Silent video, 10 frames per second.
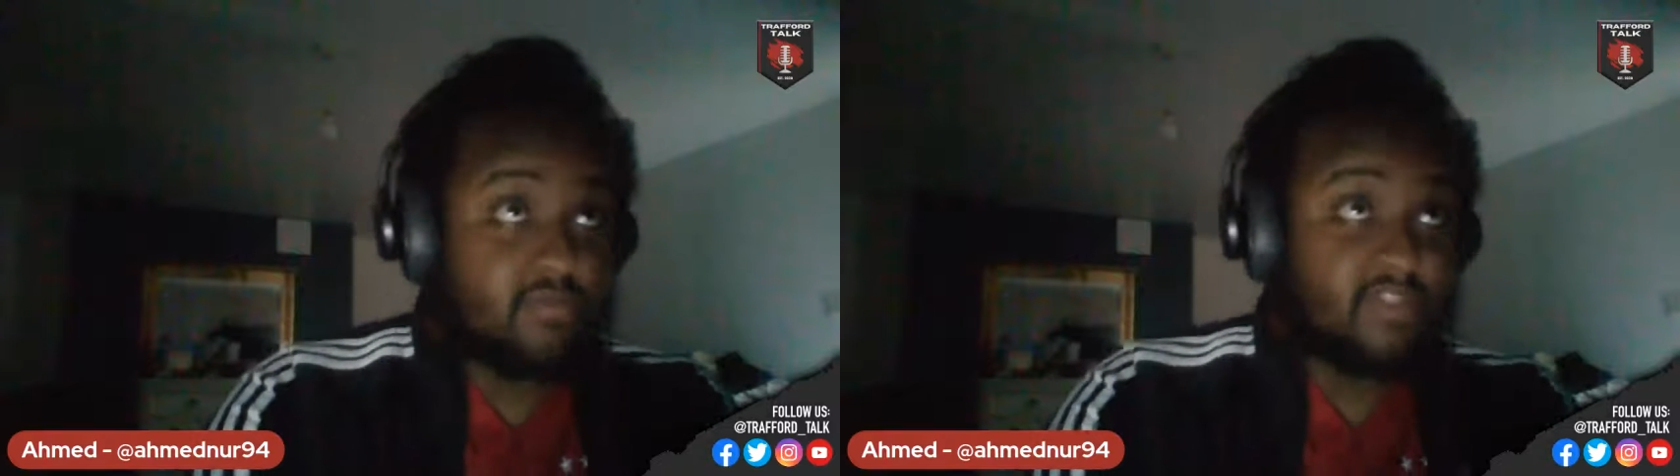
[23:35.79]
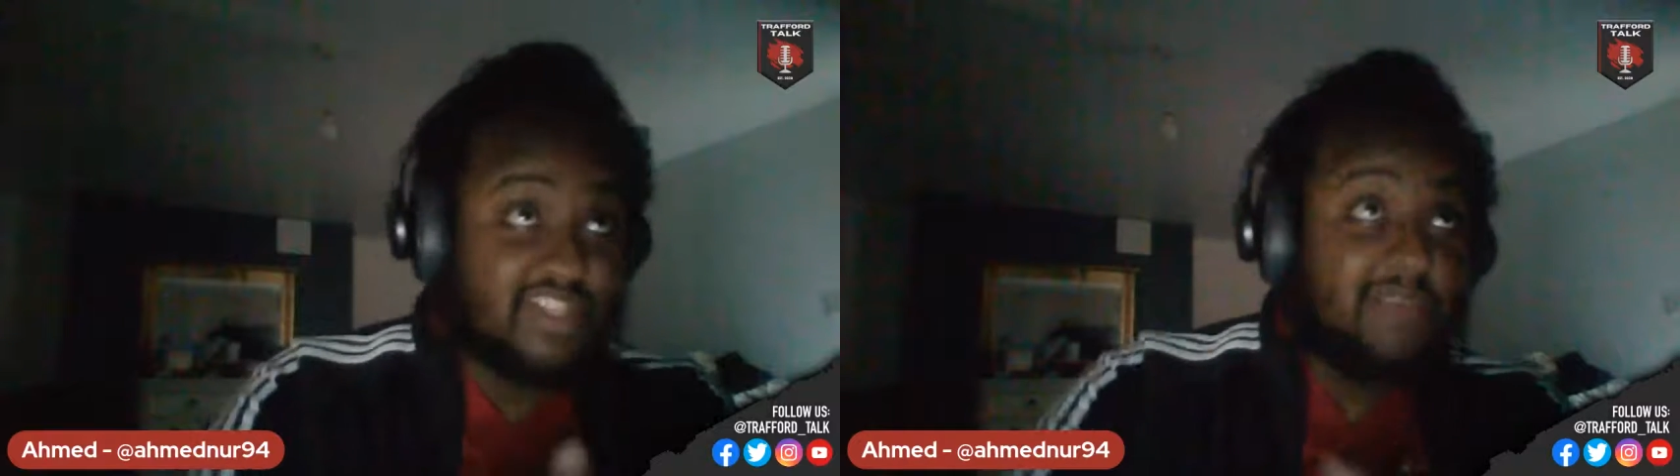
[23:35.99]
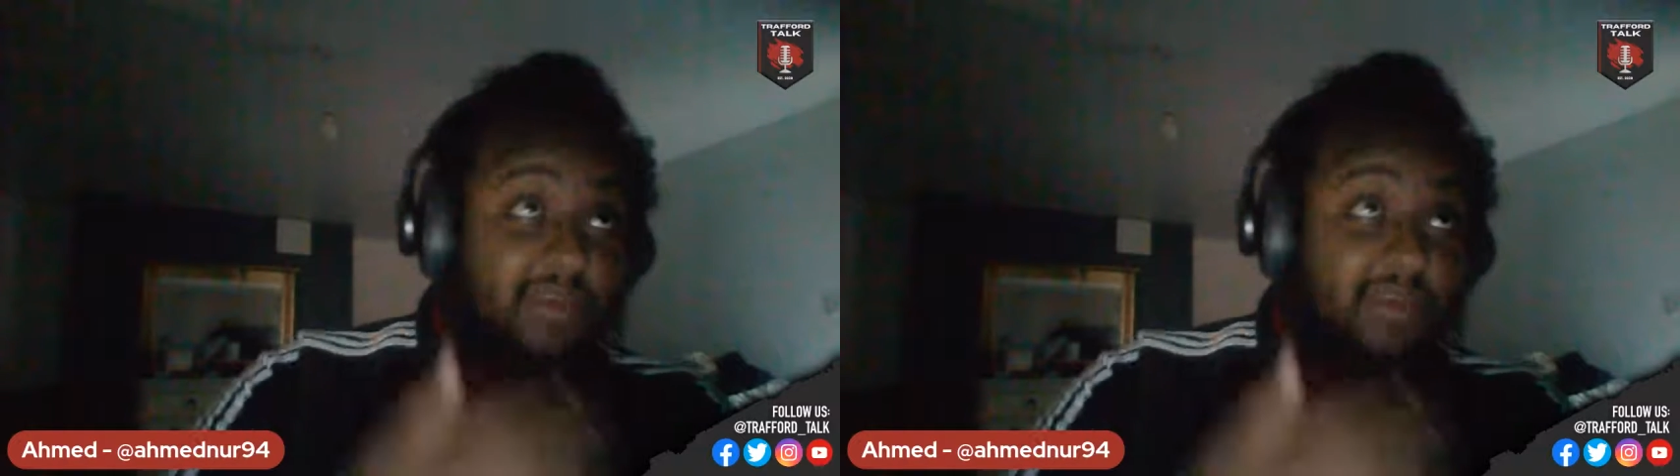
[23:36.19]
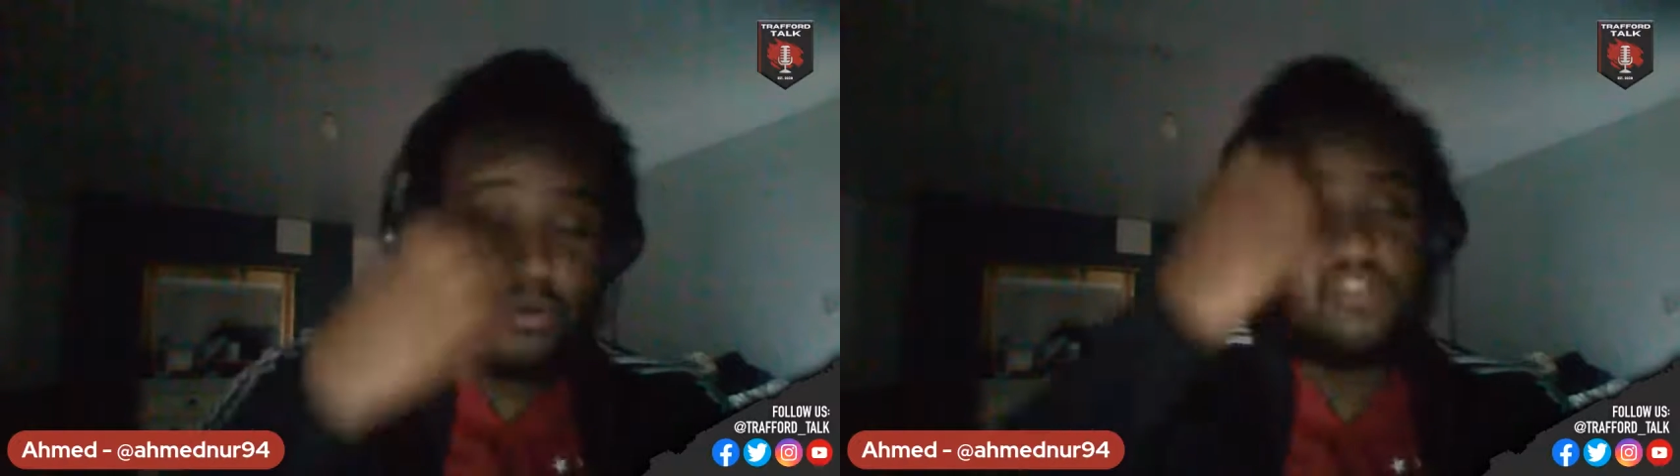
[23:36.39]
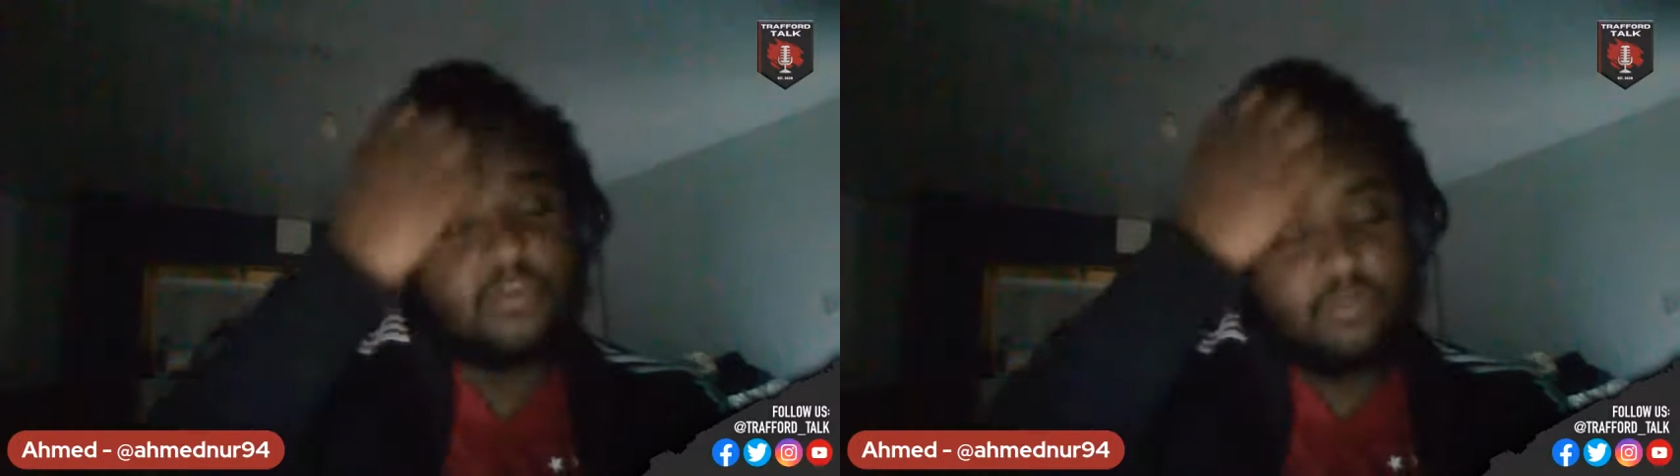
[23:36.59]
seeming
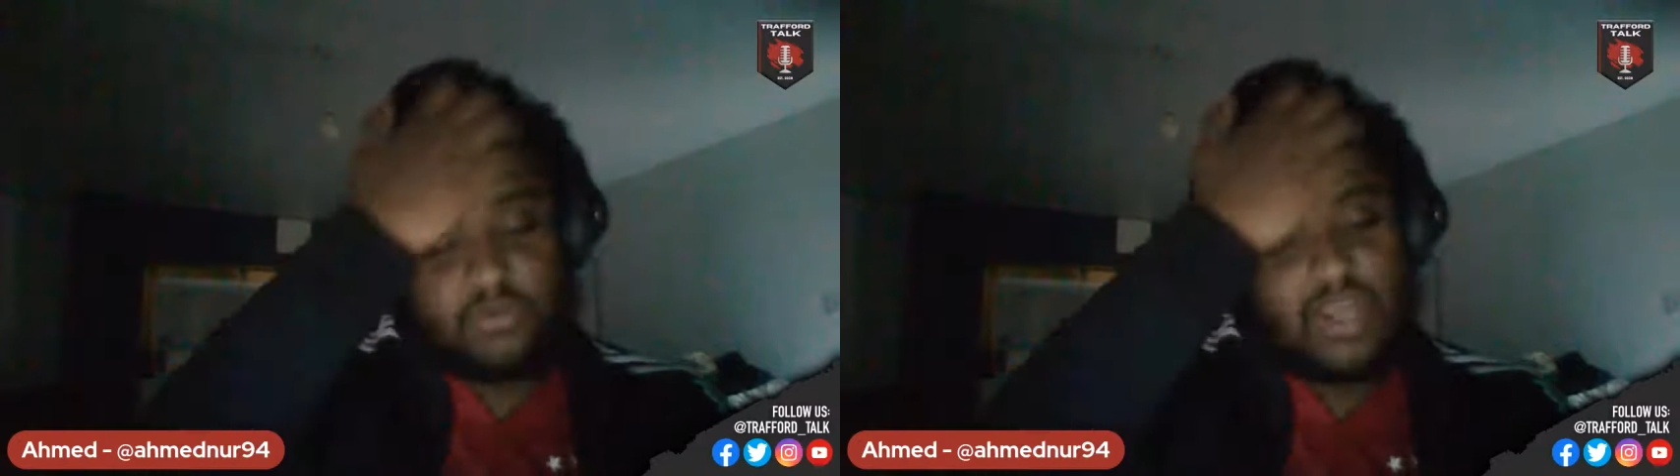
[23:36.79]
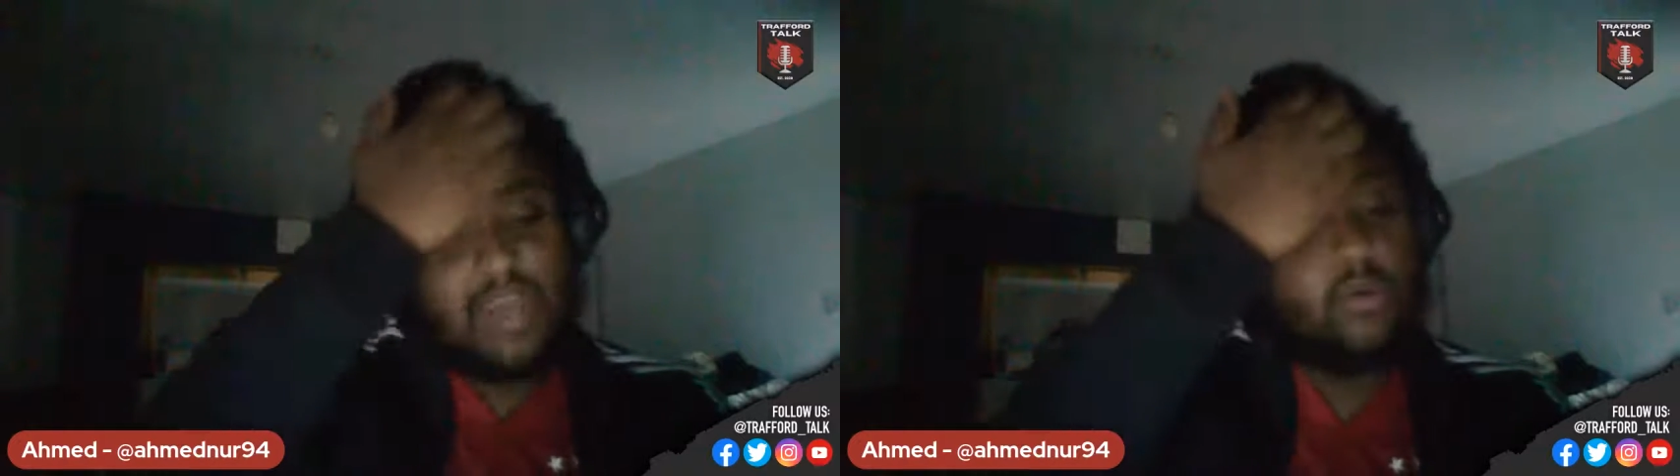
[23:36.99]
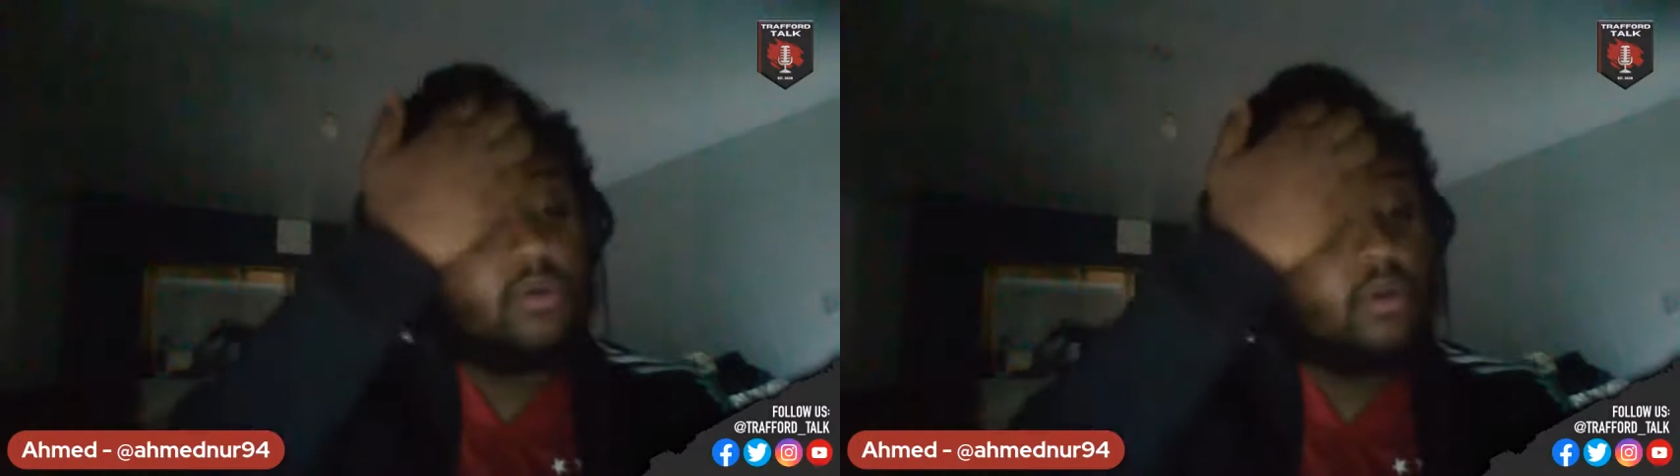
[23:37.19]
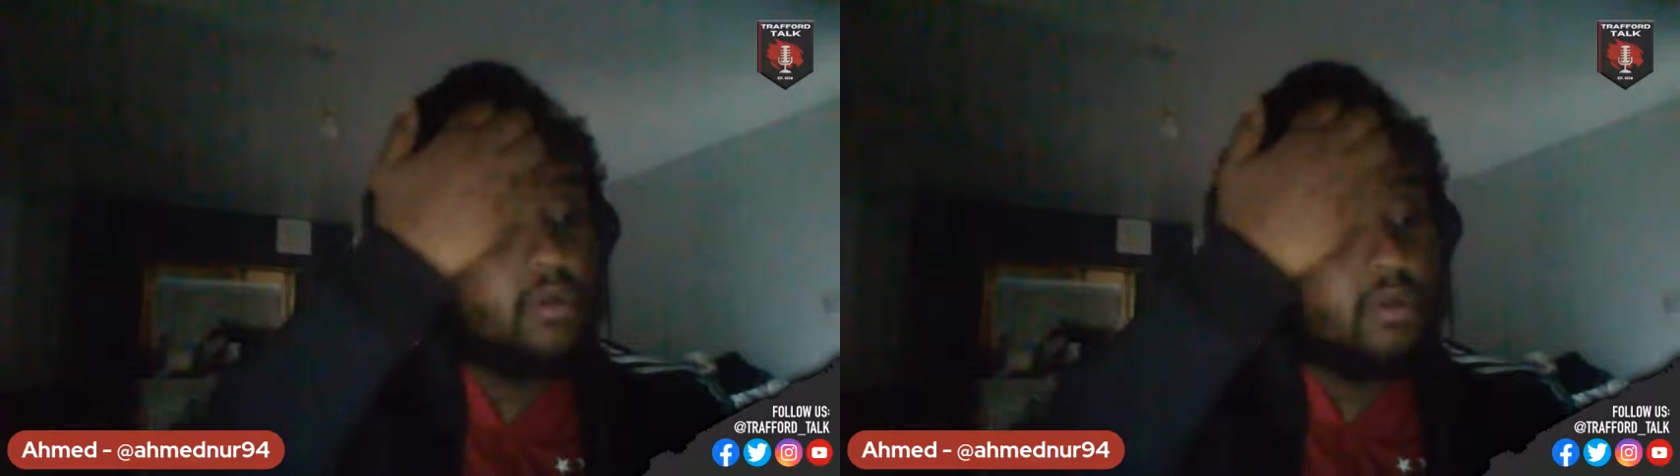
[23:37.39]
possible now,